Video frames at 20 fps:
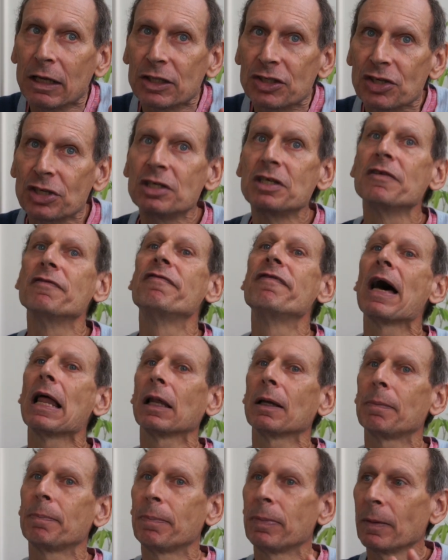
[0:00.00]
to
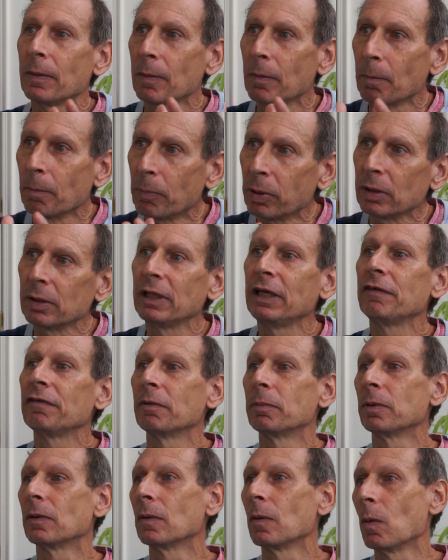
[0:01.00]
develop
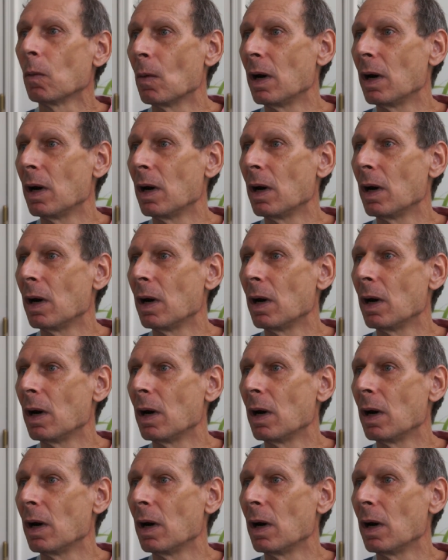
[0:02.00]
believable,